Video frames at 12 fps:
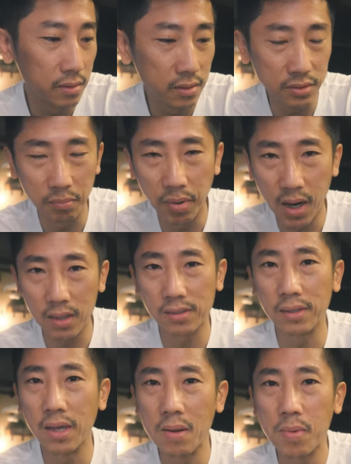there's a
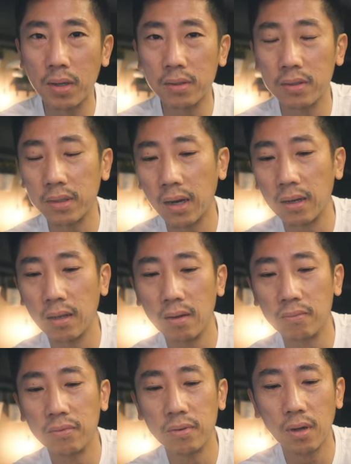boxing game on there that I
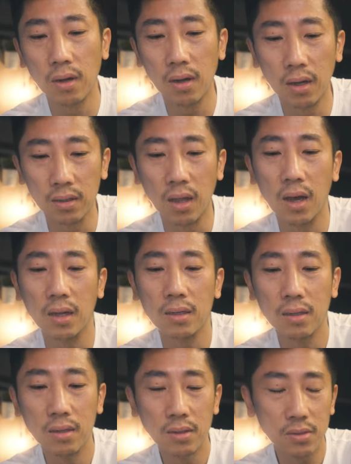love a lot.
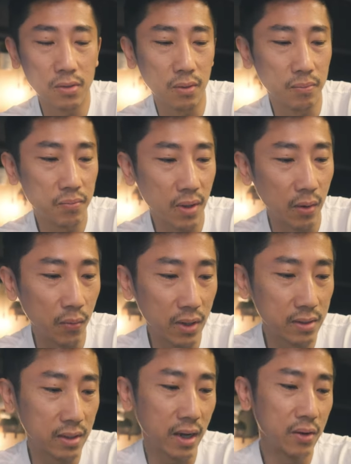So I
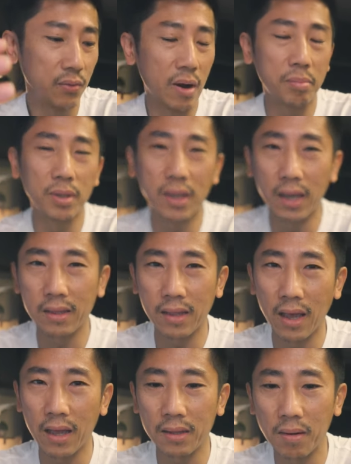wanted to kind of replicate
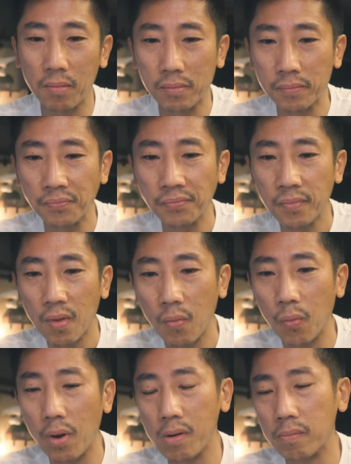that
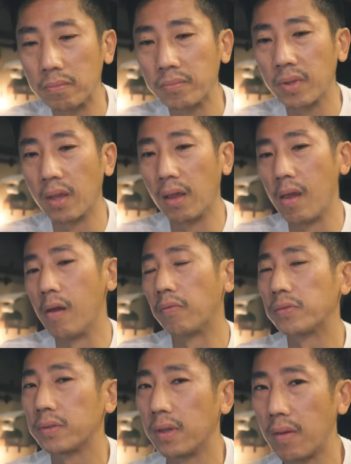where
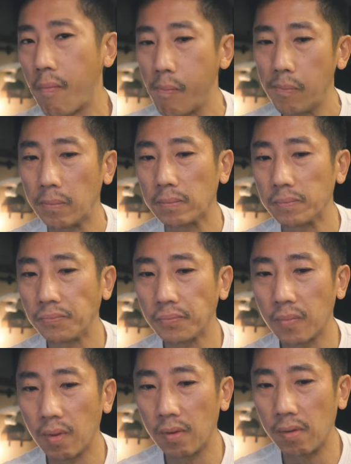if
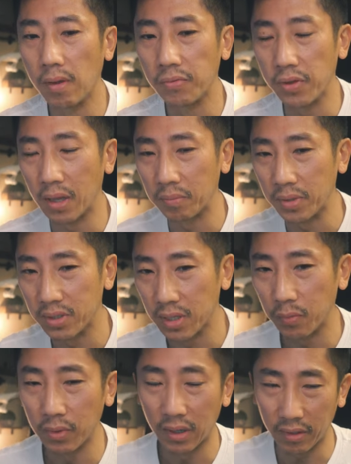the
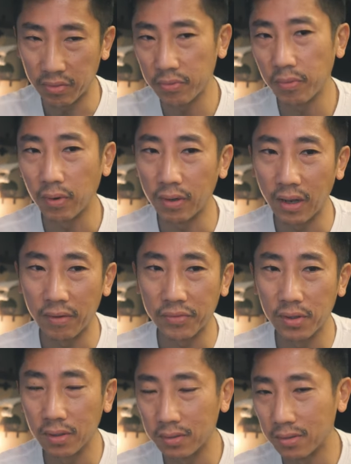NPC would like throw a left
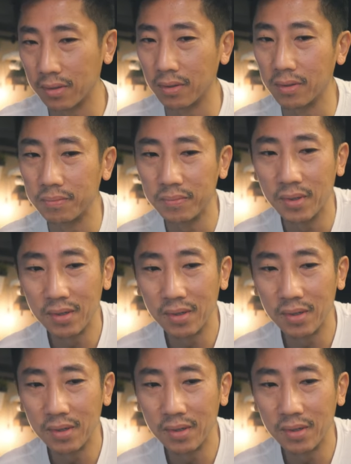hook to your